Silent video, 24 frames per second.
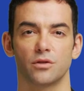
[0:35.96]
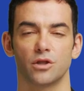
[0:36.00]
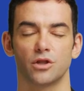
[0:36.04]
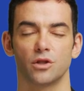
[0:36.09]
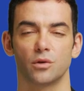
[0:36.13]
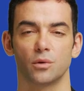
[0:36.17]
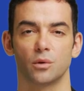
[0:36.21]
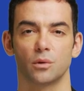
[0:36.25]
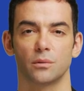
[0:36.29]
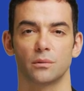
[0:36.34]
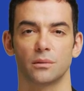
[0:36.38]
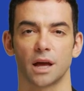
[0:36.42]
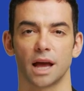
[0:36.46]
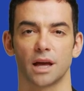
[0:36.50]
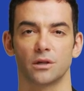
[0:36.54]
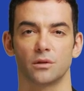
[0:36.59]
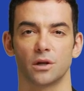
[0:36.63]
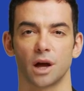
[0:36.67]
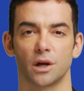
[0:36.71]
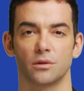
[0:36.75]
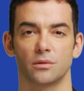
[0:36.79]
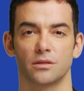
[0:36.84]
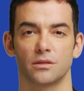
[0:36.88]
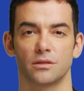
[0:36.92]
virtual
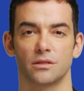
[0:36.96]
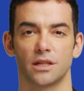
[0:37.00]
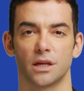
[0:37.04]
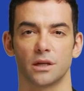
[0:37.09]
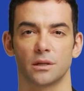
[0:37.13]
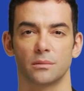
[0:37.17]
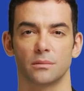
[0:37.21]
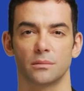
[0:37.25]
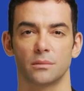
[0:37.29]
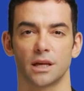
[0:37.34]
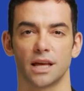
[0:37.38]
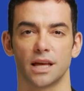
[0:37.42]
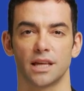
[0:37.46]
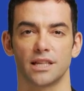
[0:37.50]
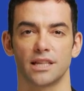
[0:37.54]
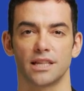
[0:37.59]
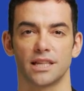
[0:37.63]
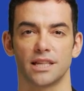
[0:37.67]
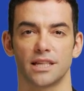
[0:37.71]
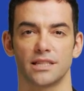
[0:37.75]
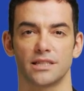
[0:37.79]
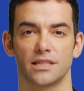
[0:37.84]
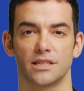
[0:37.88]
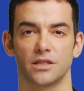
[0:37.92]
backgrounds, making it
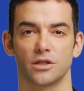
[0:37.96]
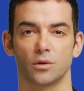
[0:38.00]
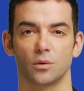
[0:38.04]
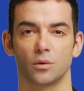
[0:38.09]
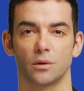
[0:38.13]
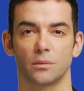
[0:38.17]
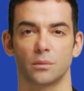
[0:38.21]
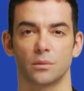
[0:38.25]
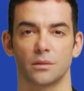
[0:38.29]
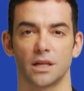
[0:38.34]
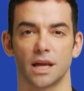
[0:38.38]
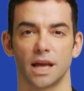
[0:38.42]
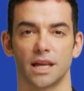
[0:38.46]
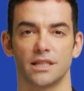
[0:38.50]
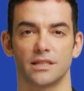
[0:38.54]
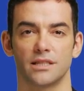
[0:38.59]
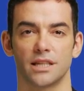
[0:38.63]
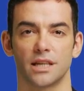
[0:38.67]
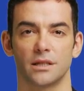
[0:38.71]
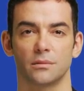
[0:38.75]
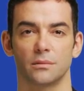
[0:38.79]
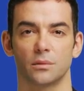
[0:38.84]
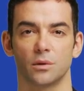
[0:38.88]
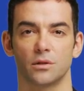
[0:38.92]
easy to replicate
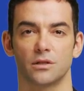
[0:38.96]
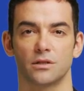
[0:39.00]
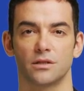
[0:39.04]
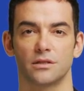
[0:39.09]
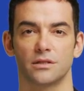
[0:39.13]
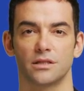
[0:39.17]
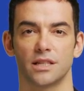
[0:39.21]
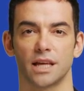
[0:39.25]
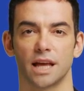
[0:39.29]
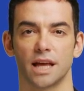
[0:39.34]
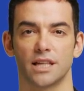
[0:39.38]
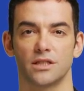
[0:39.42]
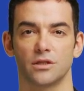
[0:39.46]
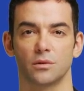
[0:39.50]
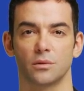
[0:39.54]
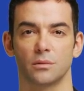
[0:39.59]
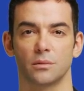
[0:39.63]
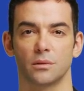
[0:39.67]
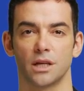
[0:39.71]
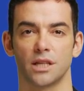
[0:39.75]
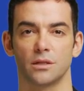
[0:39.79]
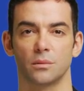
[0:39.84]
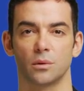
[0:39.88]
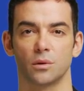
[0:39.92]
the in-person classroom
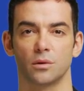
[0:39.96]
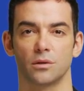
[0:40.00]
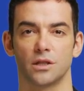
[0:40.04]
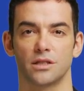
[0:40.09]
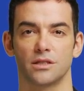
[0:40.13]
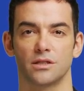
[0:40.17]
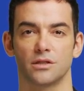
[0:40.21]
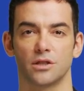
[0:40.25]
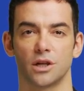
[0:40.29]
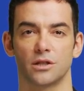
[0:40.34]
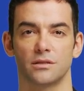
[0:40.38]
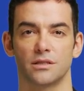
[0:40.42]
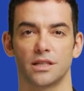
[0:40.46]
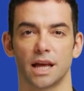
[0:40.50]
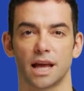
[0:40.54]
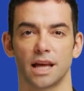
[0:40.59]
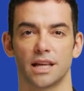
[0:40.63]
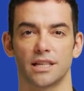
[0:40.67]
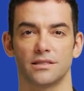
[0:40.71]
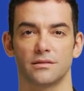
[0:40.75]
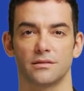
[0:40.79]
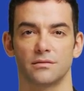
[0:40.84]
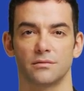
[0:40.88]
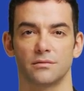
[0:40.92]
experience online.